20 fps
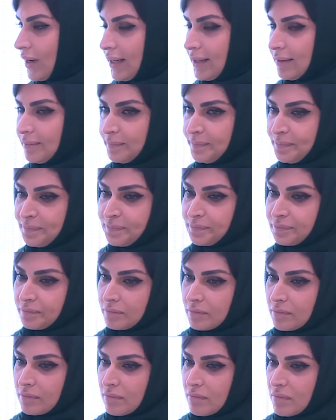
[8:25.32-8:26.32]
well.
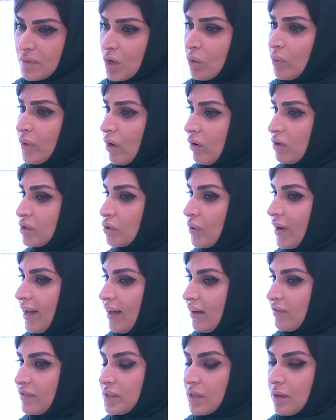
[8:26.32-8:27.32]
We also
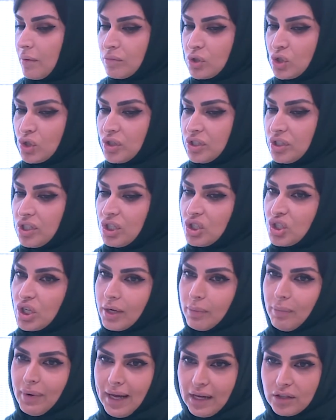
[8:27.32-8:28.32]
have some
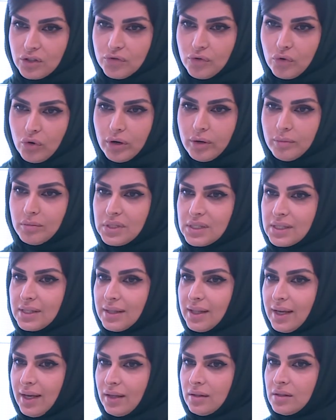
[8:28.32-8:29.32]
strategic platforms
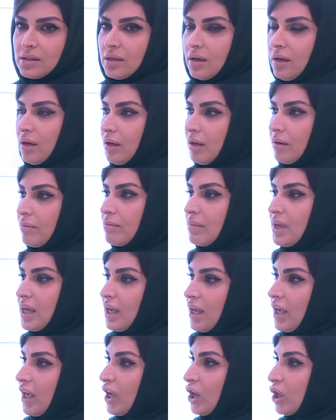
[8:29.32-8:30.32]
that
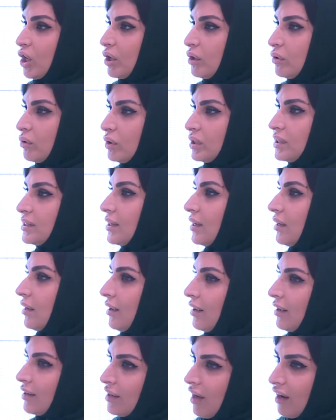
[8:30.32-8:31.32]
include
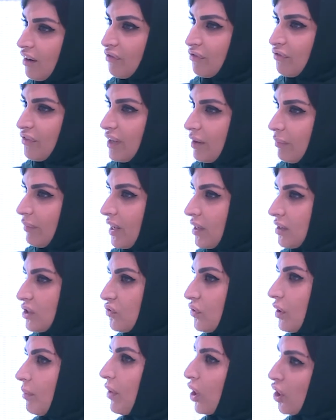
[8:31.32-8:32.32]
young
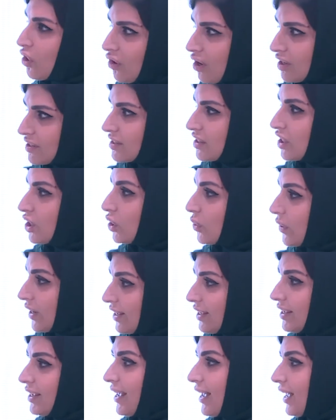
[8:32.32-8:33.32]
females from across the
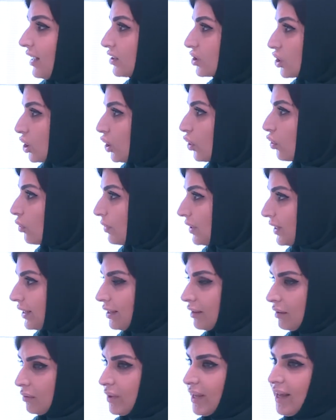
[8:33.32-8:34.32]
UAE and
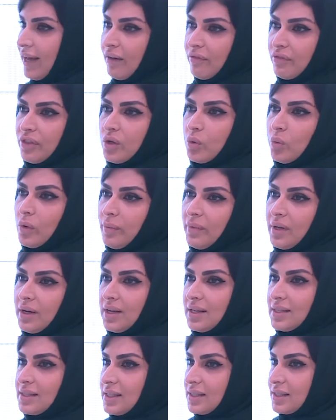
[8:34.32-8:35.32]
globally. We have the
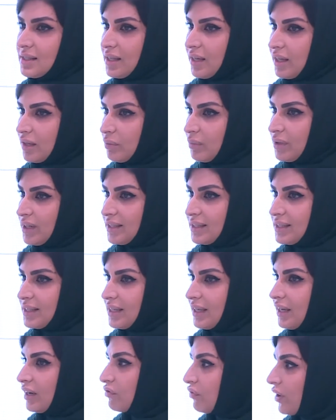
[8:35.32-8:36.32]
Women in
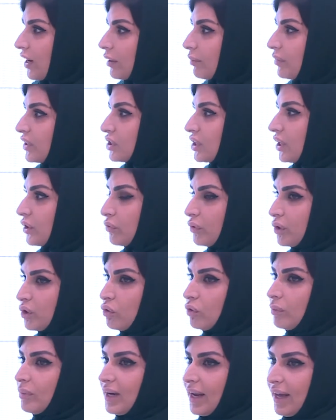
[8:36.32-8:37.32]
Sustainability, Environment and
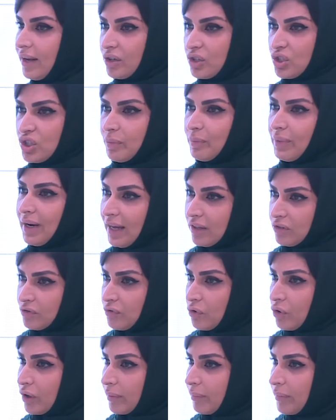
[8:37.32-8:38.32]
Renewable Energy
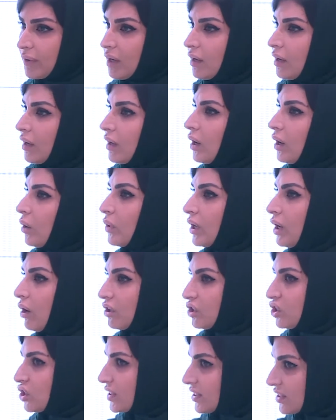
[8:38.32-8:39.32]
platform. We
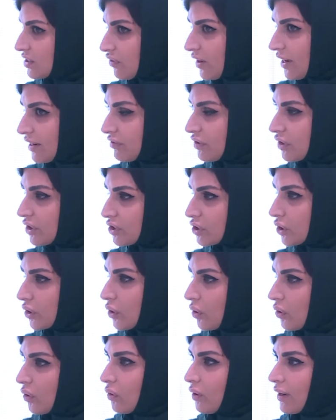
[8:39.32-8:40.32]
launched this 5 years
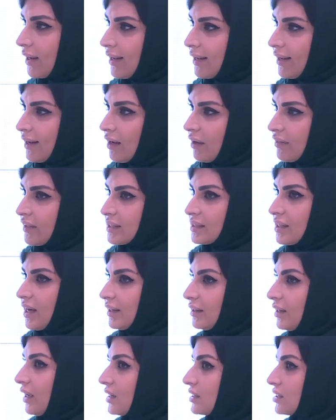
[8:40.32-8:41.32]
ago on the
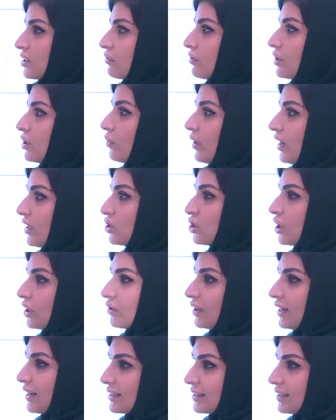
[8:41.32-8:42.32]
sidelines of the UN
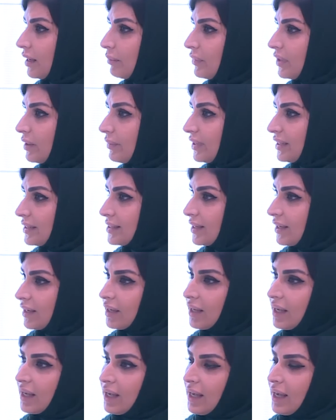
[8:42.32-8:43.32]
General Assembly
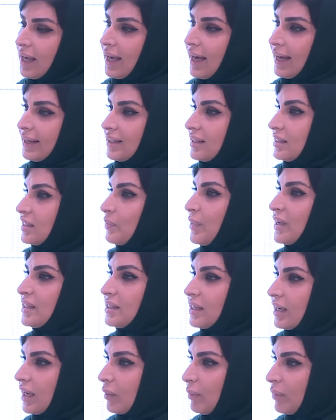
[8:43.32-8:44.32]
meeting, and it's
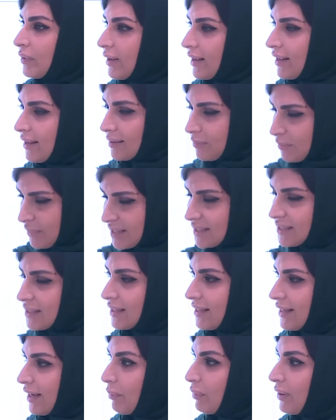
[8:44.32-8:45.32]

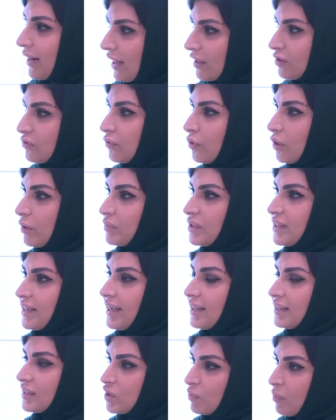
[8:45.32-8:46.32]
basically a platform
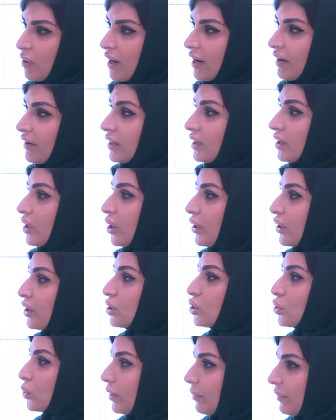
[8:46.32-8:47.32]
to inspire and
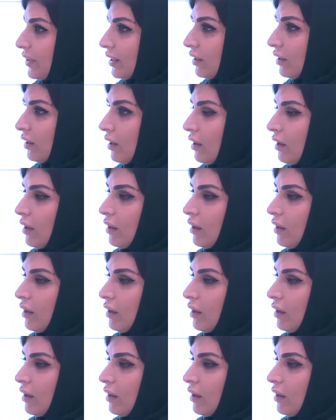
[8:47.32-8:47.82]
encourage women